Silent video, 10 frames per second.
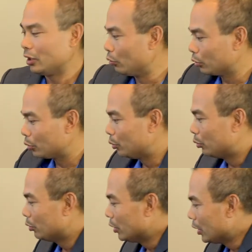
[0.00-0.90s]
go
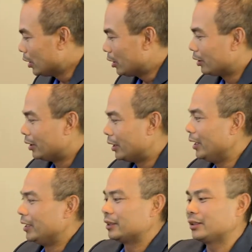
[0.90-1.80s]
through
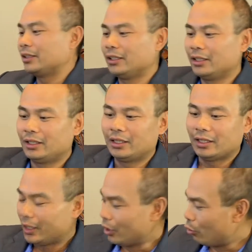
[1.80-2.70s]
this
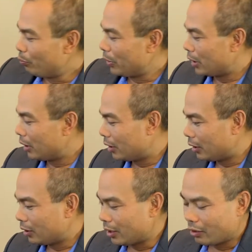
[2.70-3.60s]
and
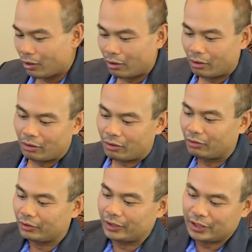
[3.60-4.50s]
open
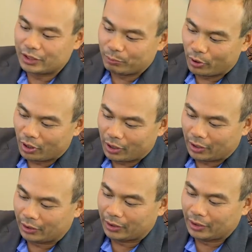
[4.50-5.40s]
all these
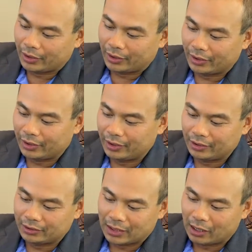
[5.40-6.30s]
parts and
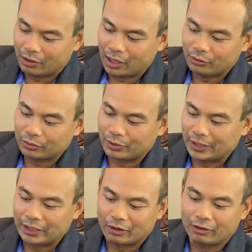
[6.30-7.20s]
this. How you
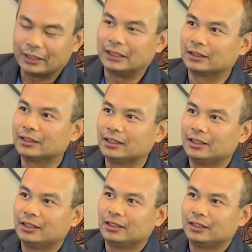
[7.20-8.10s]
clean all this,
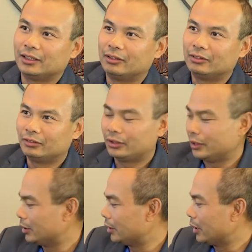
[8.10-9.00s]

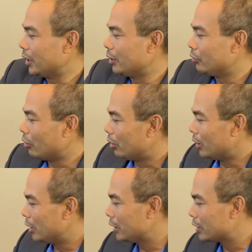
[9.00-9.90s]
and you all,
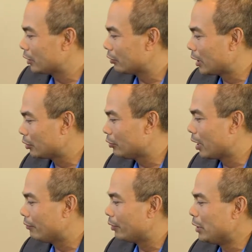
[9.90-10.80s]
in addition to that, you
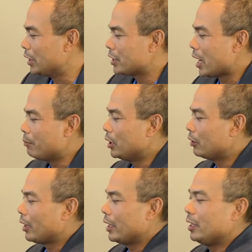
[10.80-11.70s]
have a big
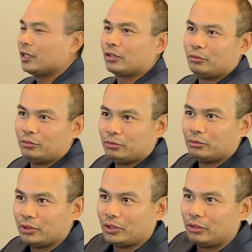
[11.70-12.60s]
chamber right here
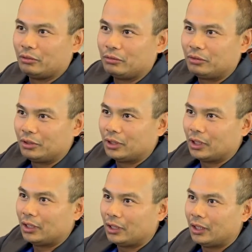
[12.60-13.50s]
to
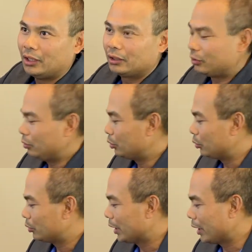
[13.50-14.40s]

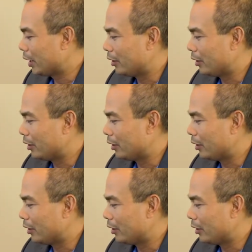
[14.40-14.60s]
to take care.